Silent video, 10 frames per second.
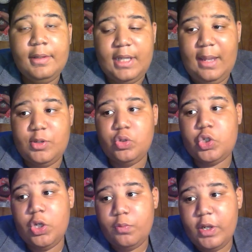Games you
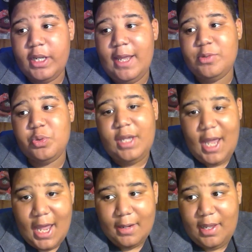should win, games you
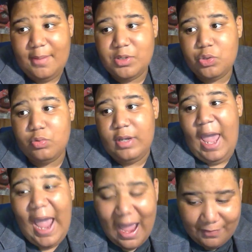can, games you
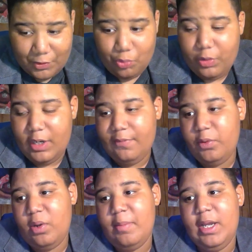have to win if you
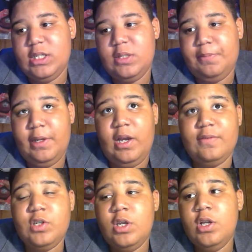want to make it to the playoffs.